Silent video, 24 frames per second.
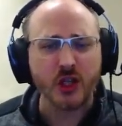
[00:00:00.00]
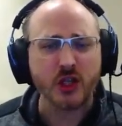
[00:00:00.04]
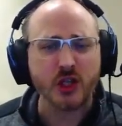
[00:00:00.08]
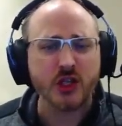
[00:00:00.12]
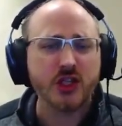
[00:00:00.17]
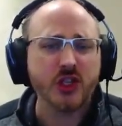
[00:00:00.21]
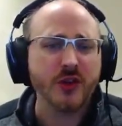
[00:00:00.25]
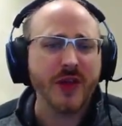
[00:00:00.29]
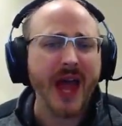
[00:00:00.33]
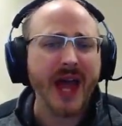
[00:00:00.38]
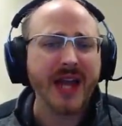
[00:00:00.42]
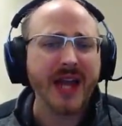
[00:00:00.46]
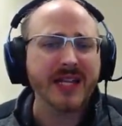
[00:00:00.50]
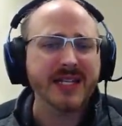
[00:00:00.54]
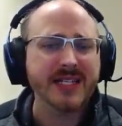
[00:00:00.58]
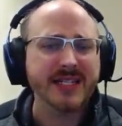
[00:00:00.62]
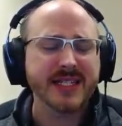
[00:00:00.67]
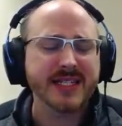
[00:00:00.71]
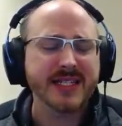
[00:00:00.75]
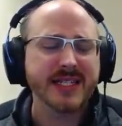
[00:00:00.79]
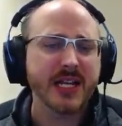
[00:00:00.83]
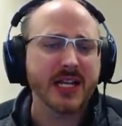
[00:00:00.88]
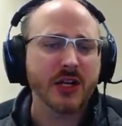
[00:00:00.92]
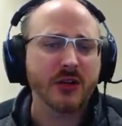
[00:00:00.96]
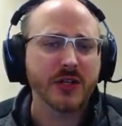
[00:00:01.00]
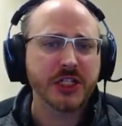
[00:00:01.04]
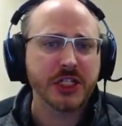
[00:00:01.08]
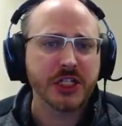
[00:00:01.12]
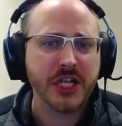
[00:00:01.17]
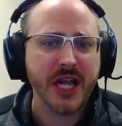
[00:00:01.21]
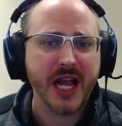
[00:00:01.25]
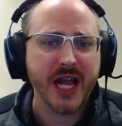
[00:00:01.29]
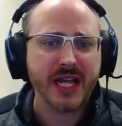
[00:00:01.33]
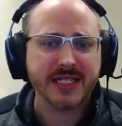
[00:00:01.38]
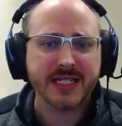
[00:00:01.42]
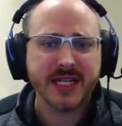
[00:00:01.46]
So that is the secret
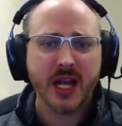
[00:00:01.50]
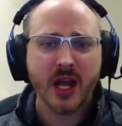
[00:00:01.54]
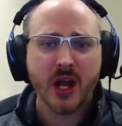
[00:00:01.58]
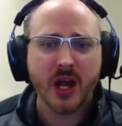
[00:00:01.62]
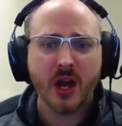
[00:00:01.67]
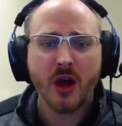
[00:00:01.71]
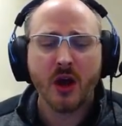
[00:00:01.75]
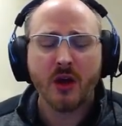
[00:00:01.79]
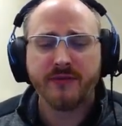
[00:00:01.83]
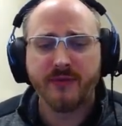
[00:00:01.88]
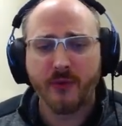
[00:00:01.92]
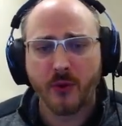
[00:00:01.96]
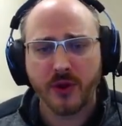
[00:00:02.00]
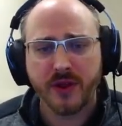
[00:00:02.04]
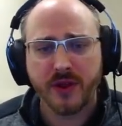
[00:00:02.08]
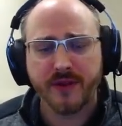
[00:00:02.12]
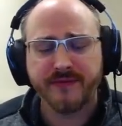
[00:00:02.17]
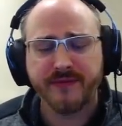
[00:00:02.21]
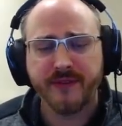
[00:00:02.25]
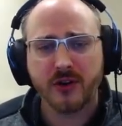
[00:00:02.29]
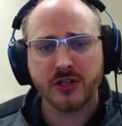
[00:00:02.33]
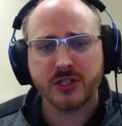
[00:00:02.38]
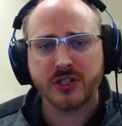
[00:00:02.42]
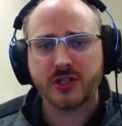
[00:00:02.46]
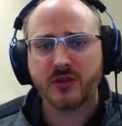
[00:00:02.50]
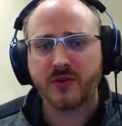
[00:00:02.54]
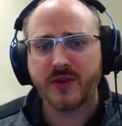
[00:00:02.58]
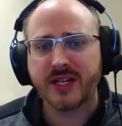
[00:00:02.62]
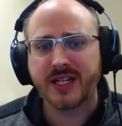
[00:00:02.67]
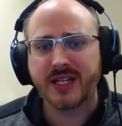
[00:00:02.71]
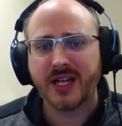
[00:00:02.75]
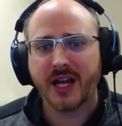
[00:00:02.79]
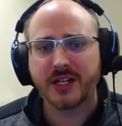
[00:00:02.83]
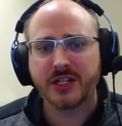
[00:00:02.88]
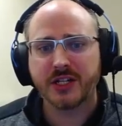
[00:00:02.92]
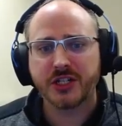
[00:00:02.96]
chest for the first 3
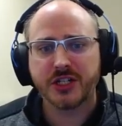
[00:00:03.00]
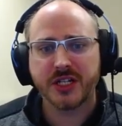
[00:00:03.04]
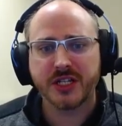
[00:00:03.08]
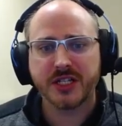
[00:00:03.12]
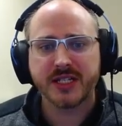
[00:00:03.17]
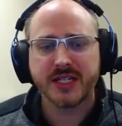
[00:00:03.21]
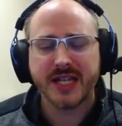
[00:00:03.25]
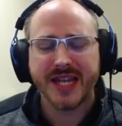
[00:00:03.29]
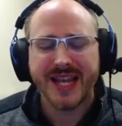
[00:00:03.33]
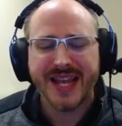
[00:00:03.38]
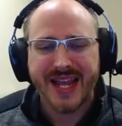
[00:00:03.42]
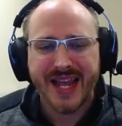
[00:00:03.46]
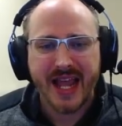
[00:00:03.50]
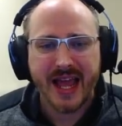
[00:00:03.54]
dungeons.